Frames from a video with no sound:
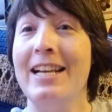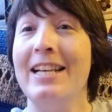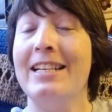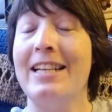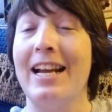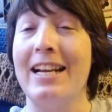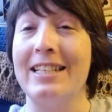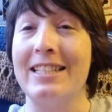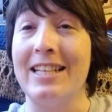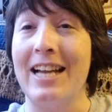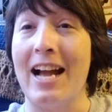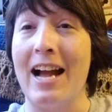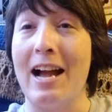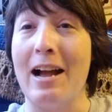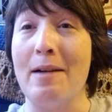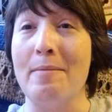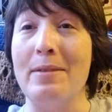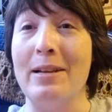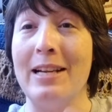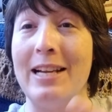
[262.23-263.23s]
takes
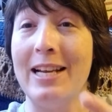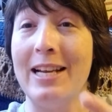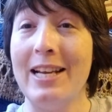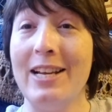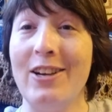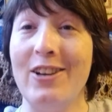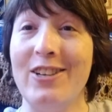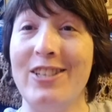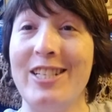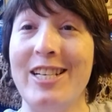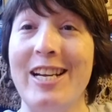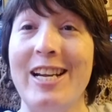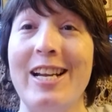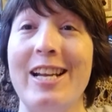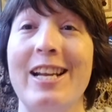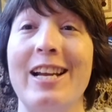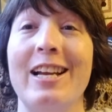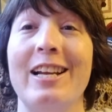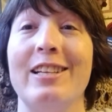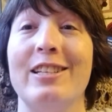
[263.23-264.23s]
time and
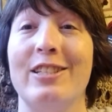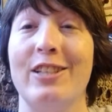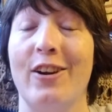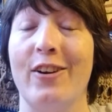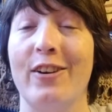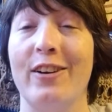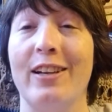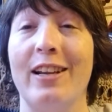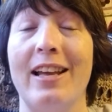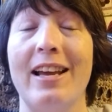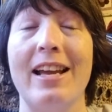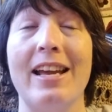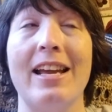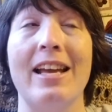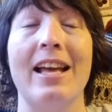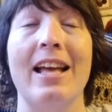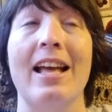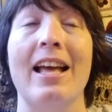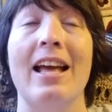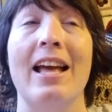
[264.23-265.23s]
energy,
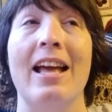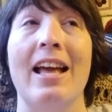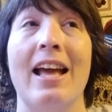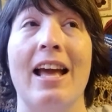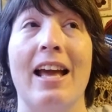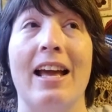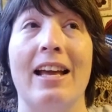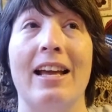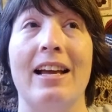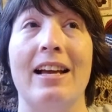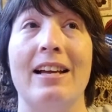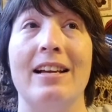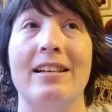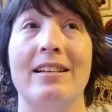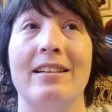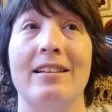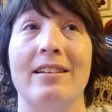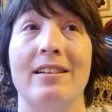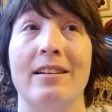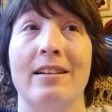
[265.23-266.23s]
certainly,
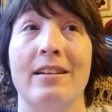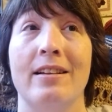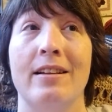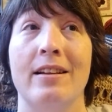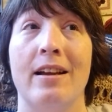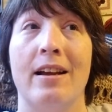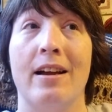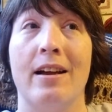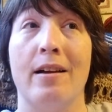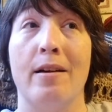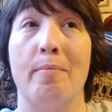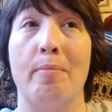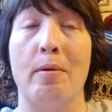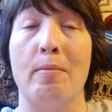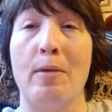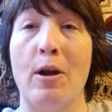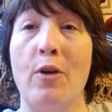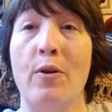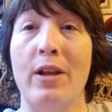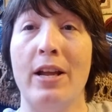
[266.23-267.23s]
and uh,
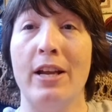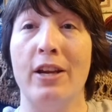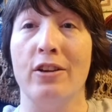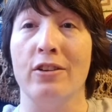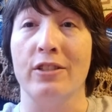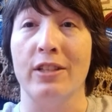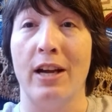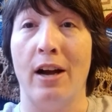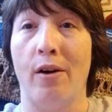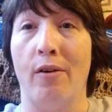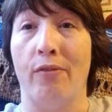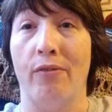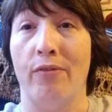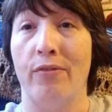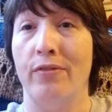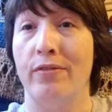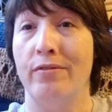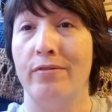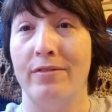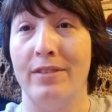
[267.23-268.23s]
promoting
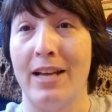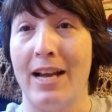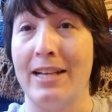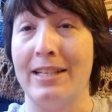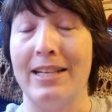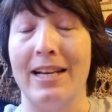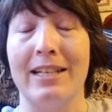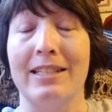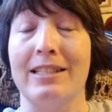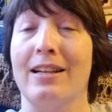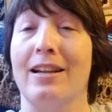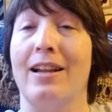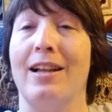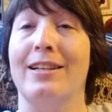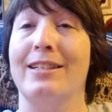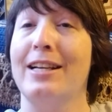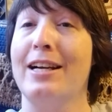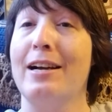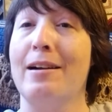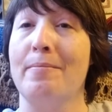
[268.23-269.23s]
yourself that takes a lot
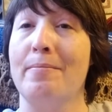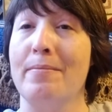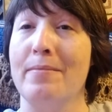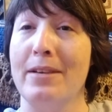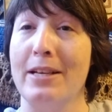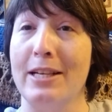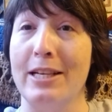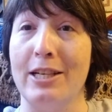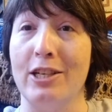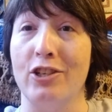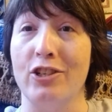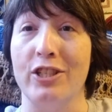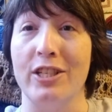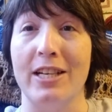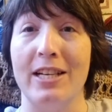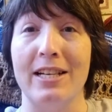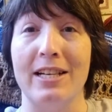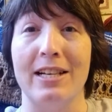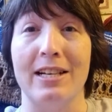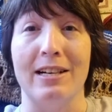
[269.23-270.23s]
of time and
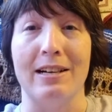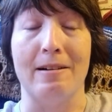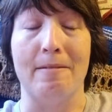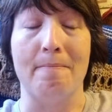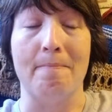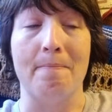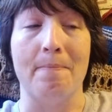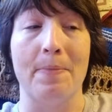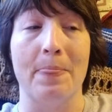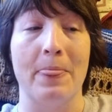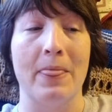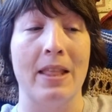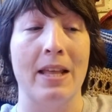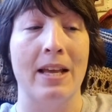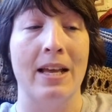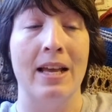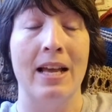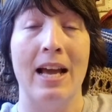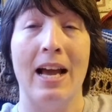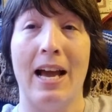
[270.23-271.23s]
energy. Um,
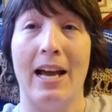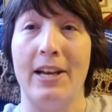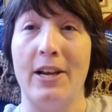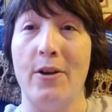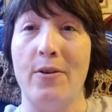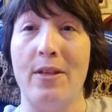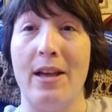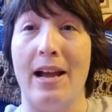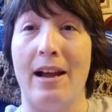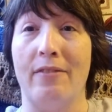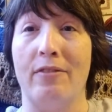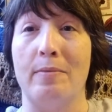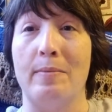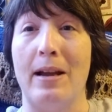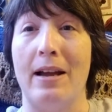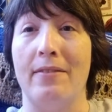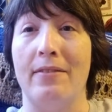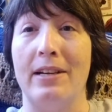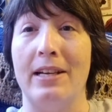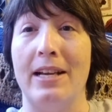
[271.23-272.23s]
I know that from
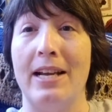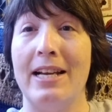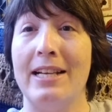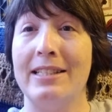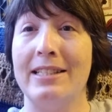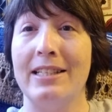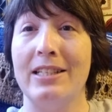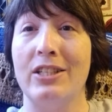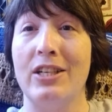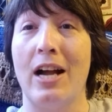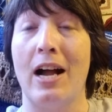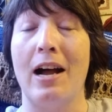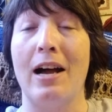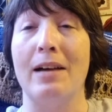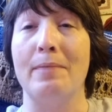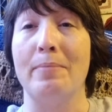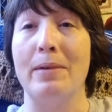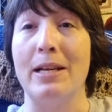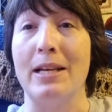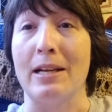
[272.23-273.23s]
having an Etsy
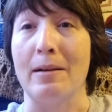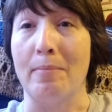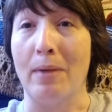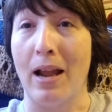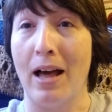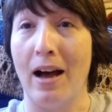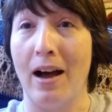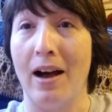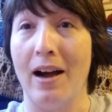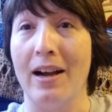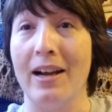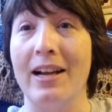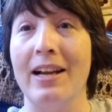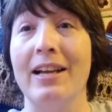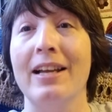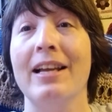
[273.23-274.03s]
shop and a blog